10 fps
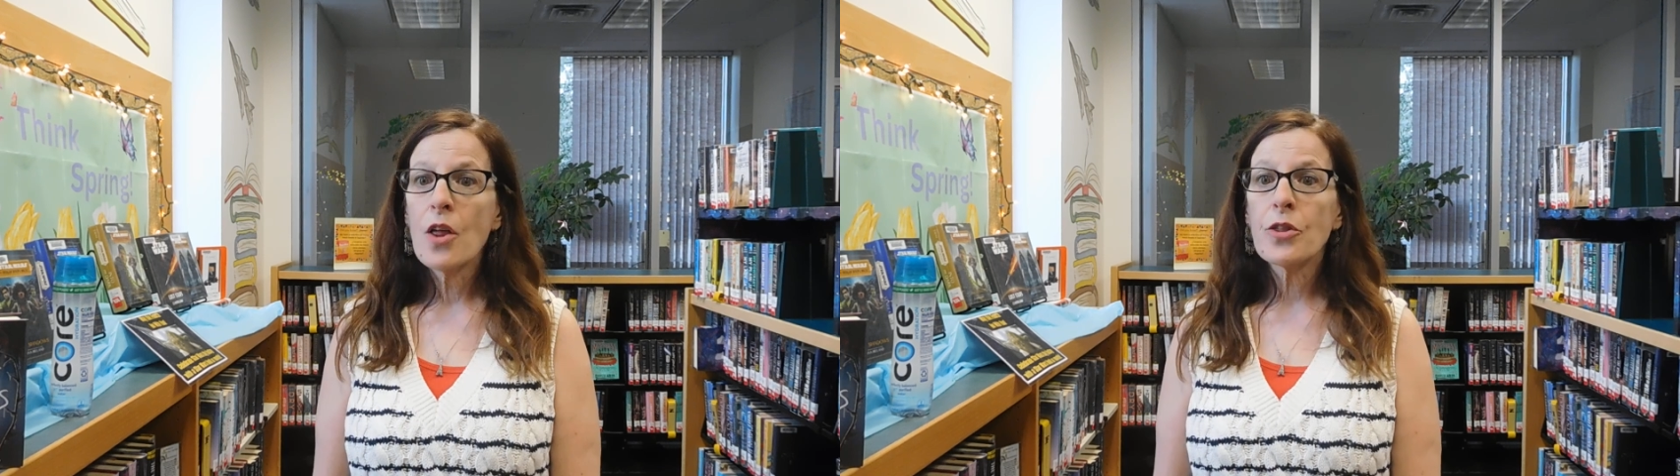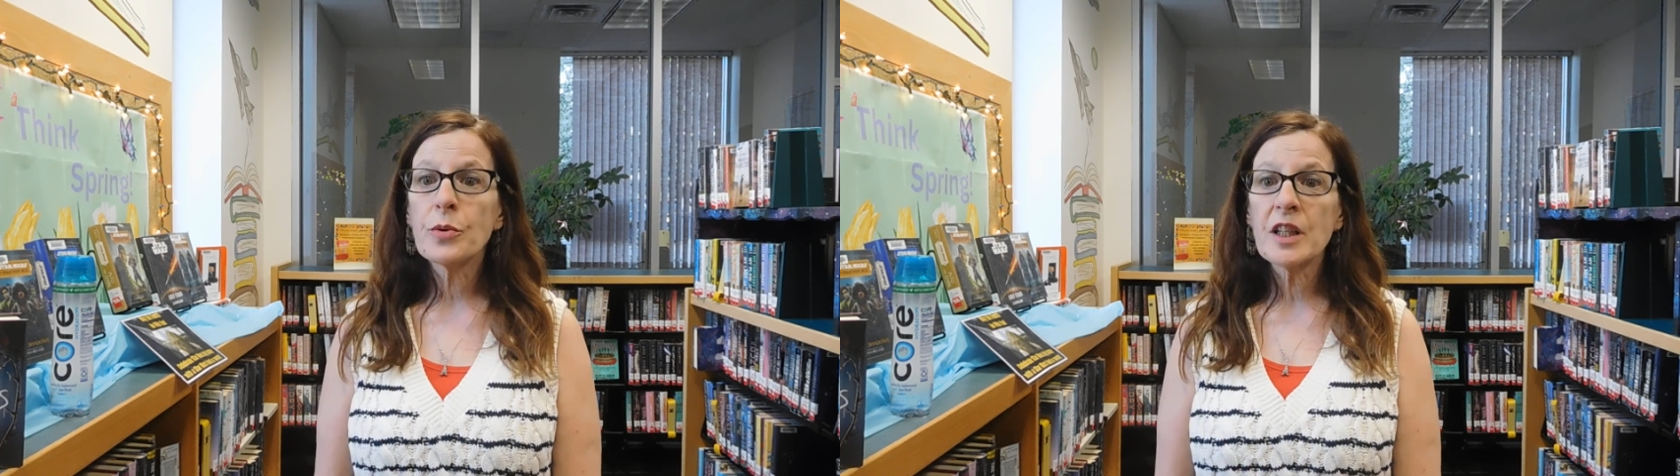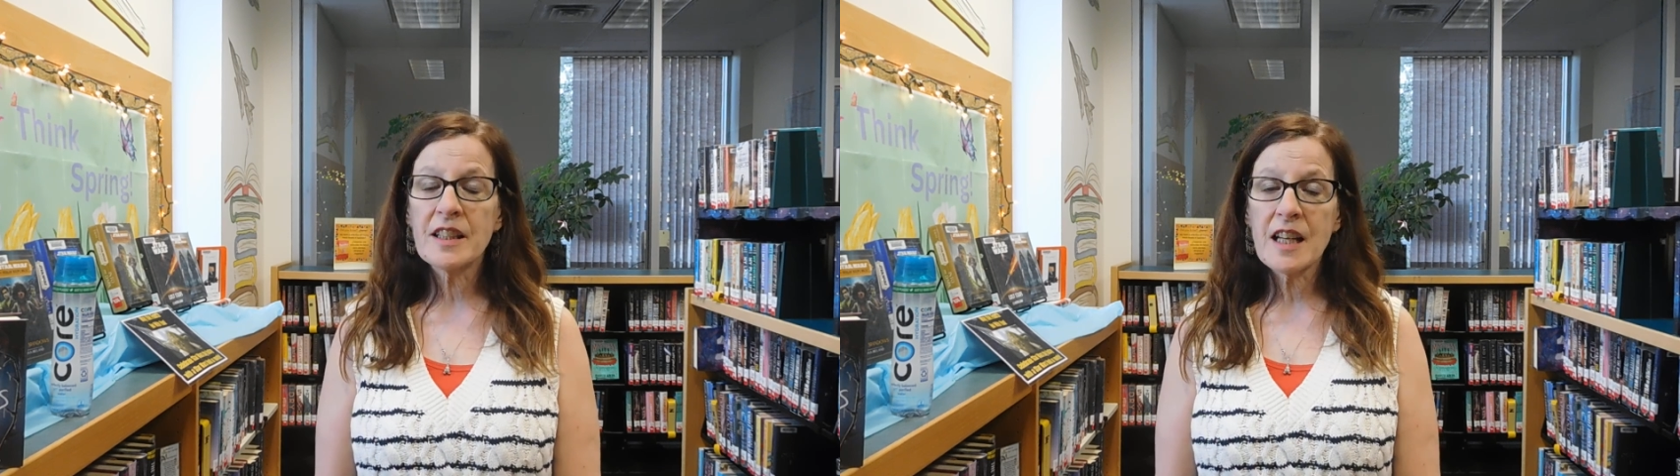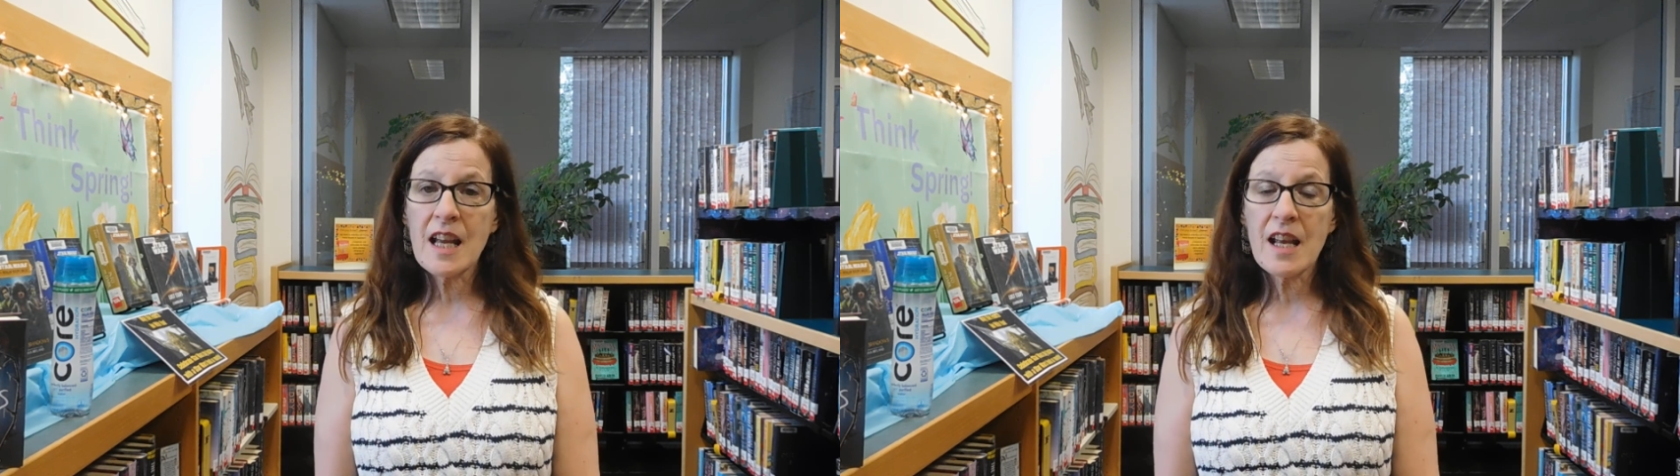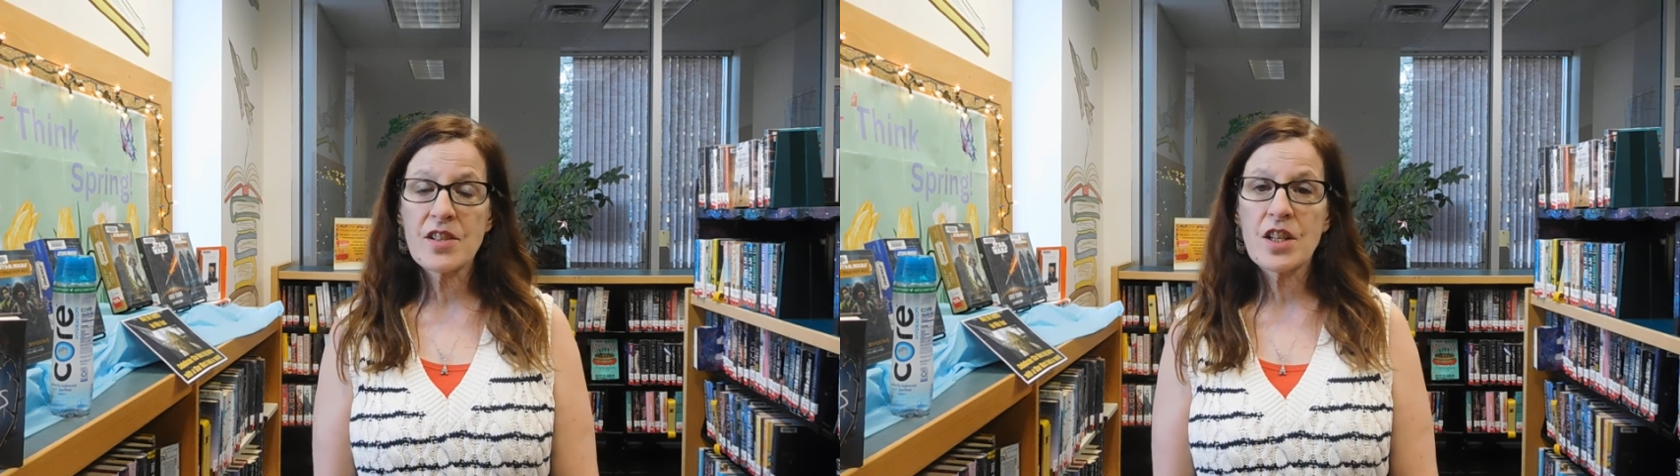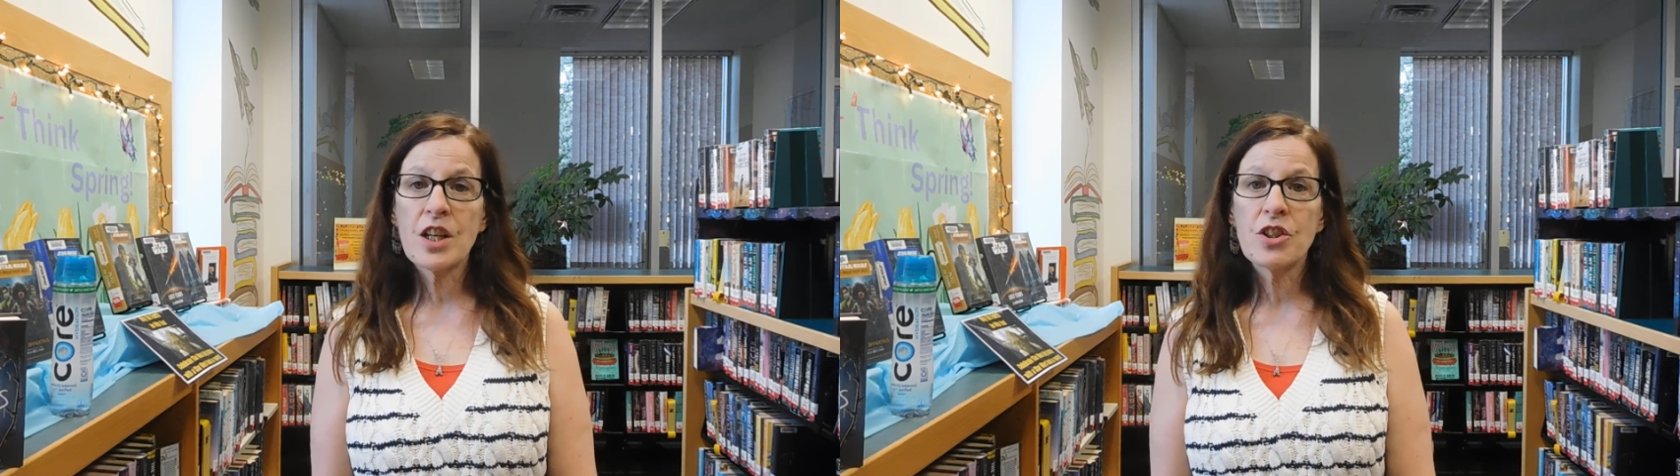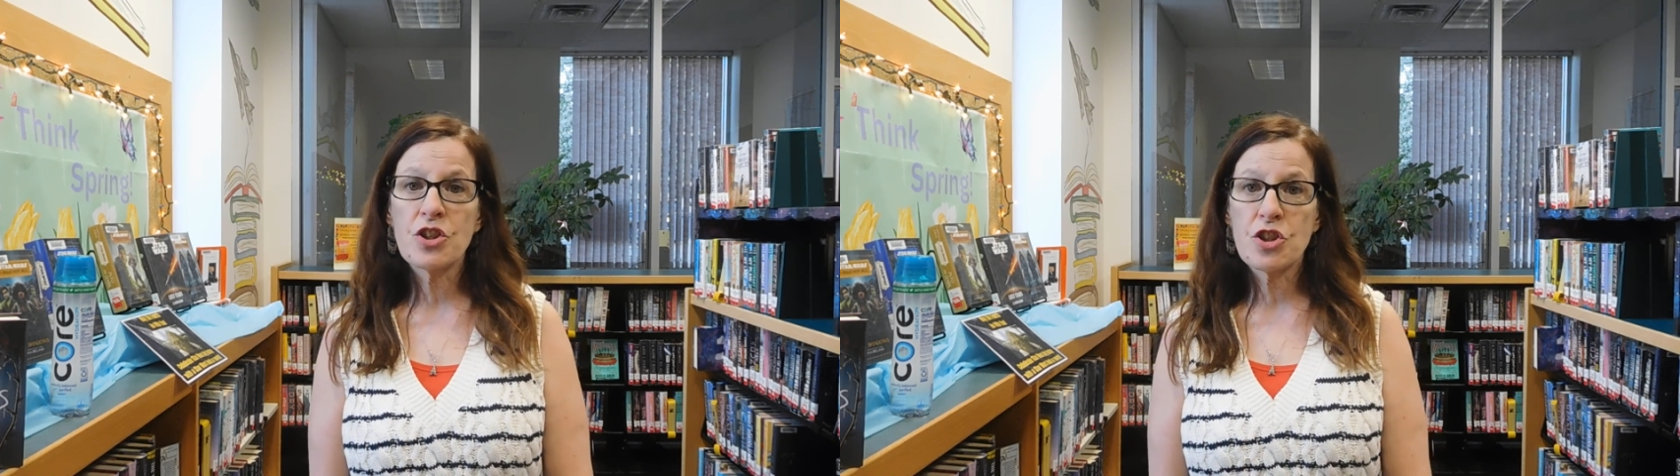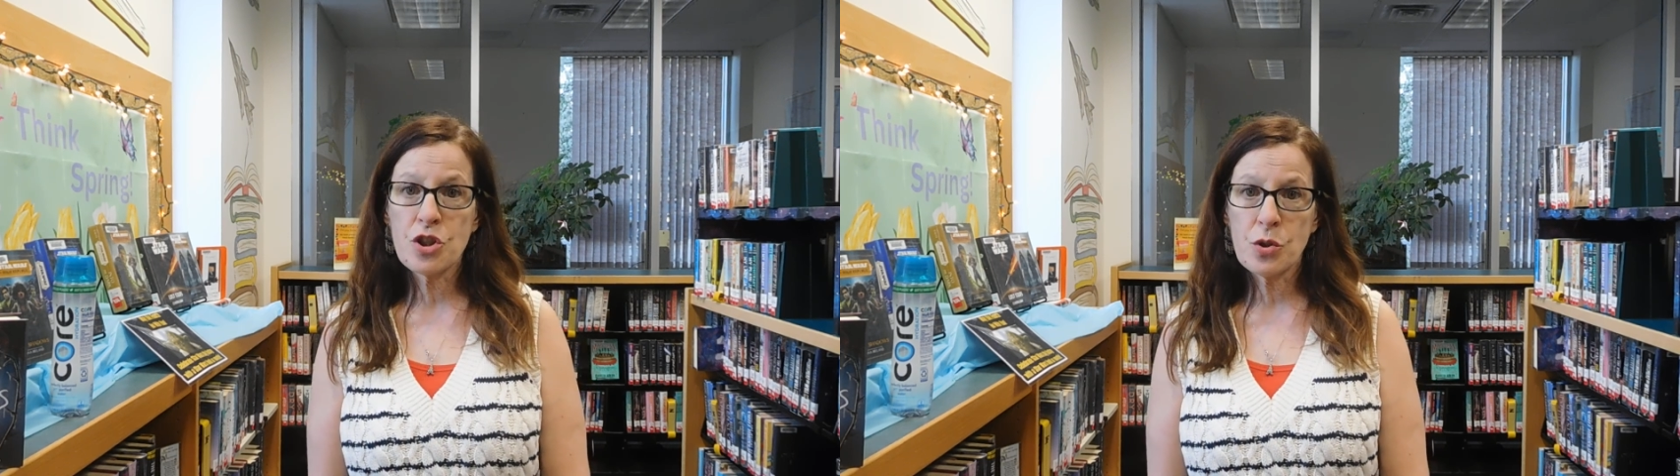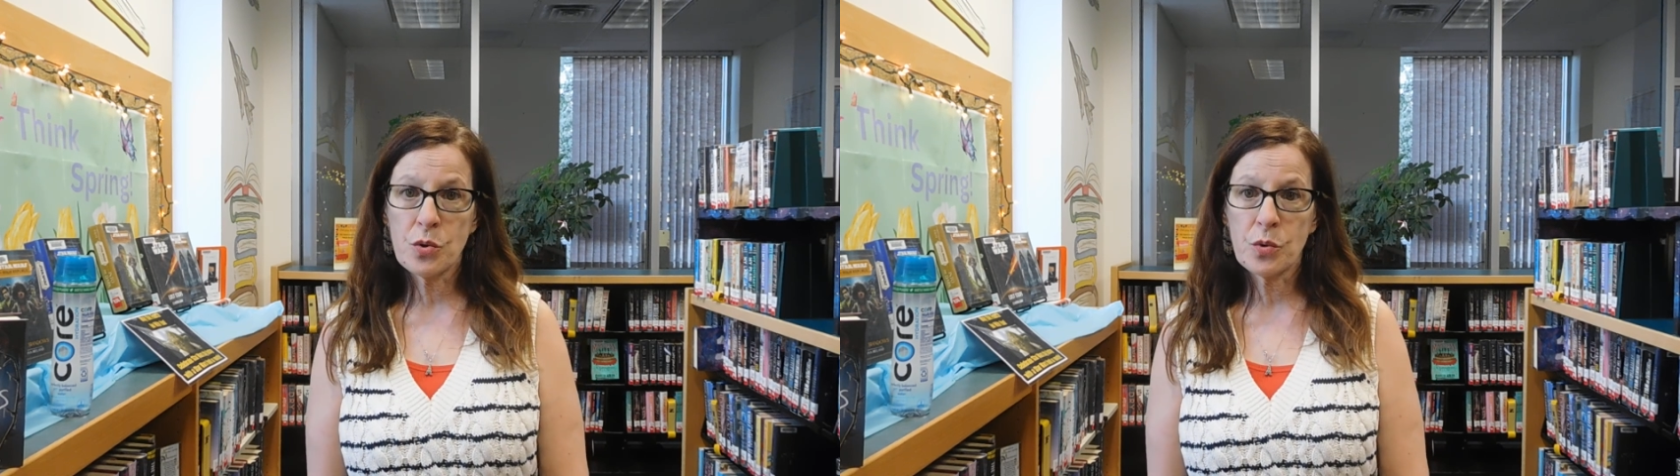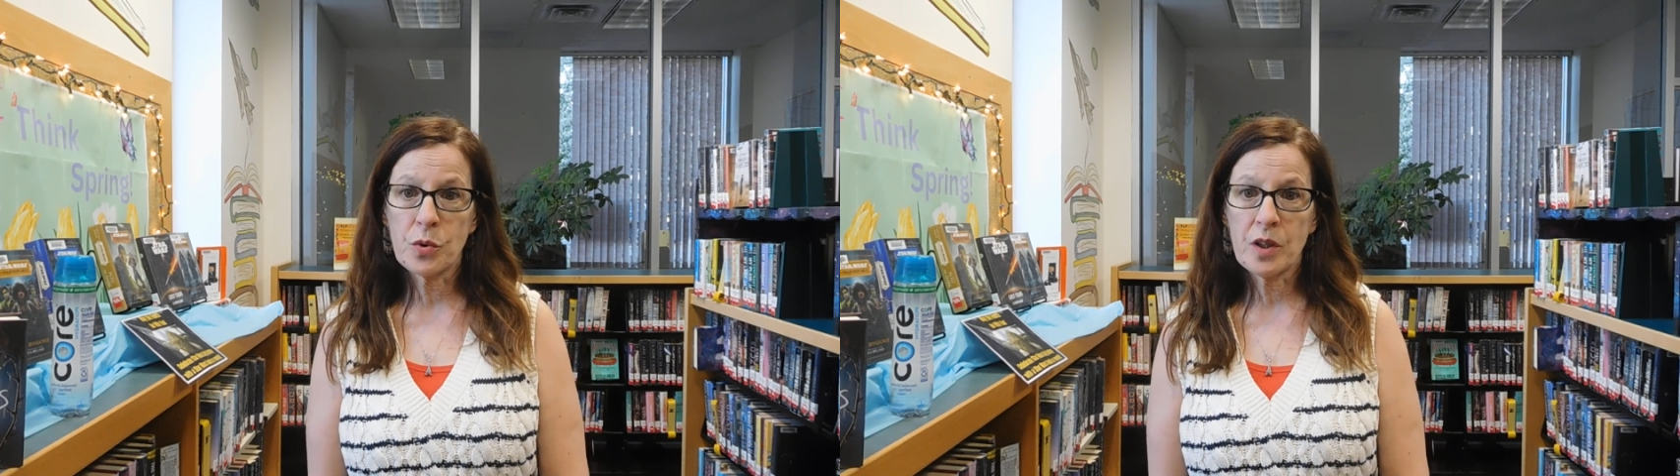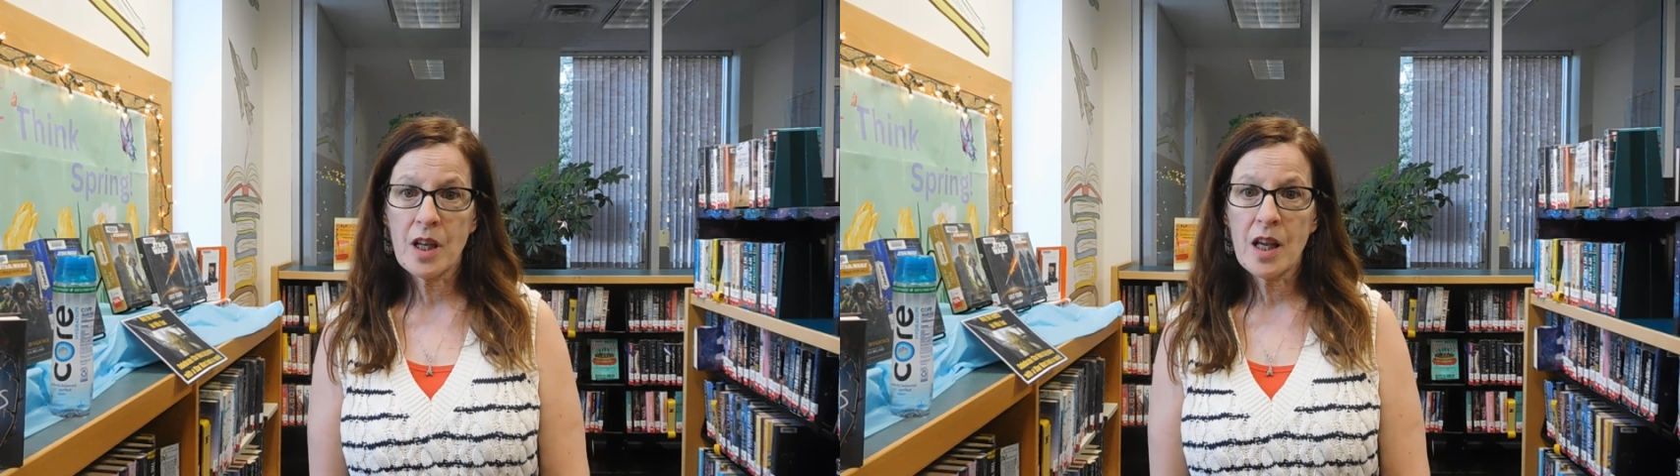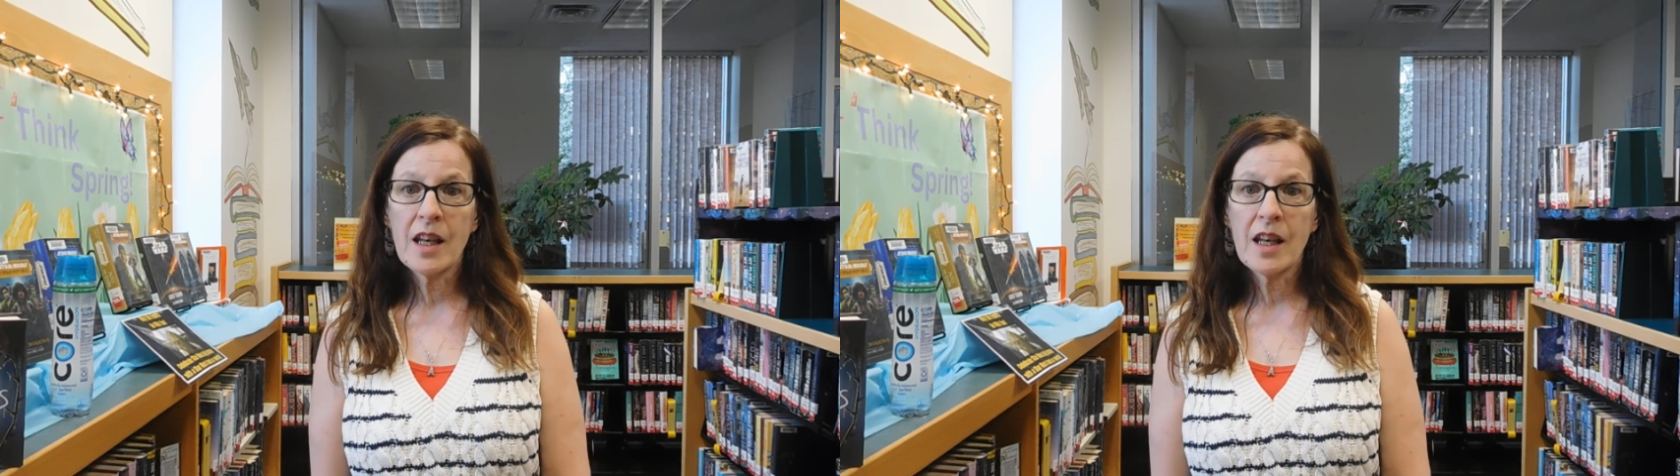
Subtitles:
3 days in June